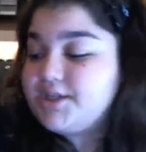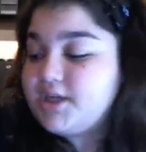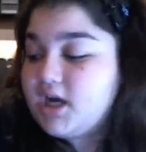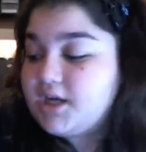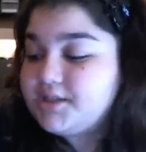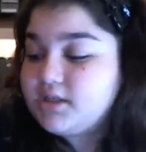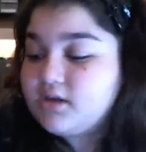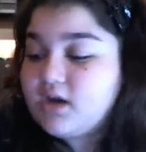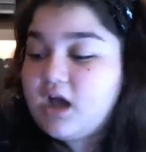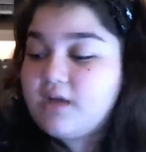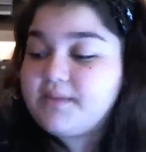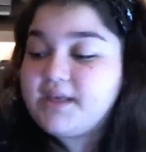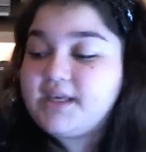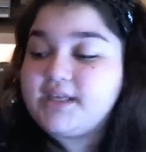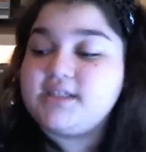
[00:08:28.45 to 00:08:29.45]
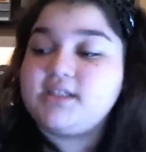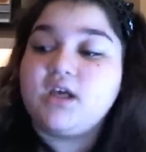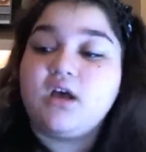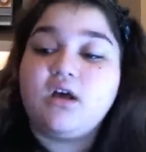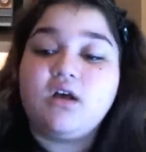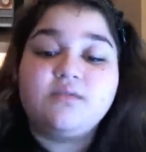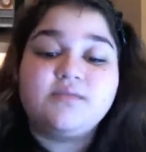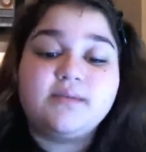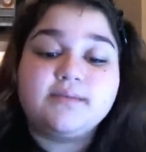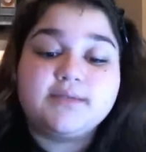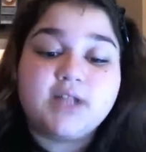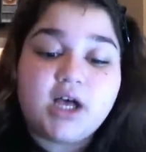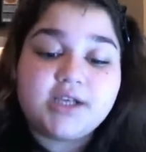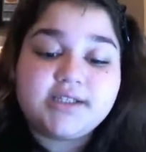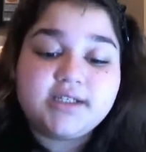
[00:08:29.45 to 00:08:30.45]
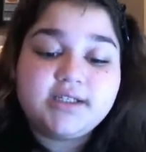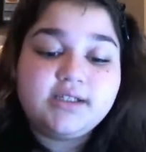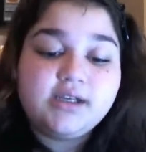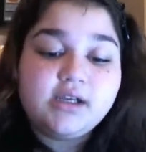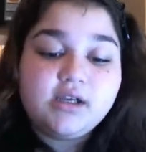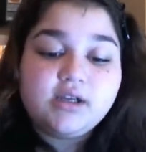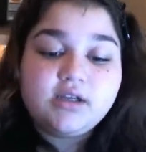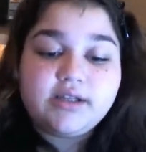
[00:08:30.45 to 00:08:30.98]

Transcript: she also got me some lip glosses,